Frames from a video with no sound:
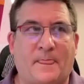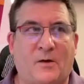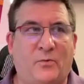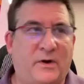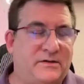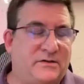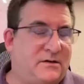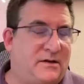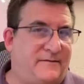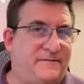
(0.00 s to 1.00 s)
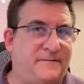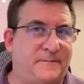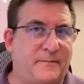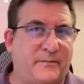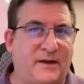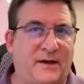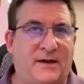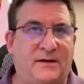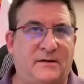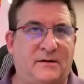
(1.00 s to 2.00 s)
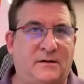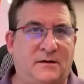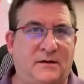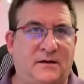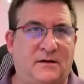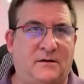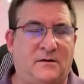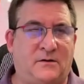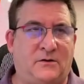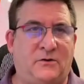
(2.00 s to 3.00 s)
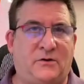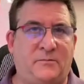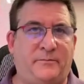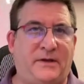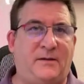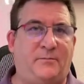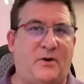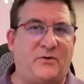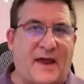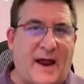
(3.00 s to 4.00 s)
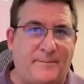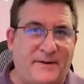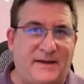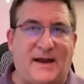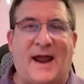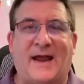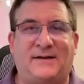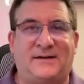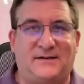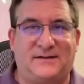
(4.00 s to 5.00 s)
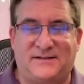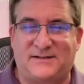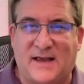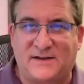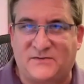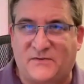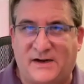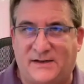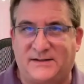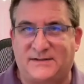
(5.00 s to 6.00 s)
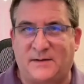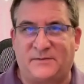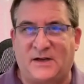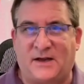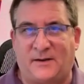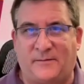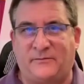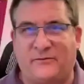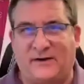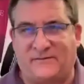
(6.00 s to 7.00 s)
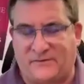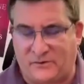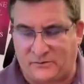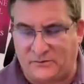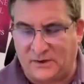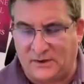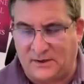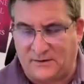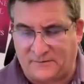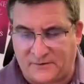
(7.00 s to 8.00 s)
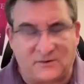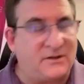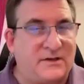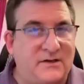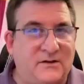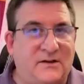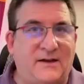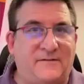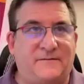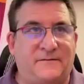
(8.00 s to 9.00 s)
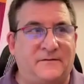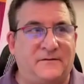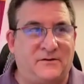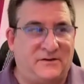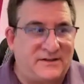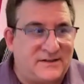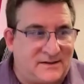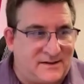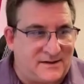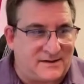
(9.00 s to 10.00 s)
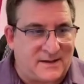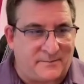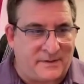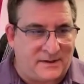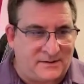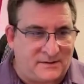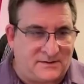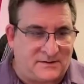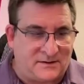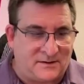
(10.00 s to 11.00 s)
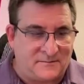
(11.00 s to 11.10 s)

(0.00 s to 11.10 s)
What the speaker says: what is your life, and you can be both happy and dissatisfied at the same time, right? If you look at your life, you're listening to this, that means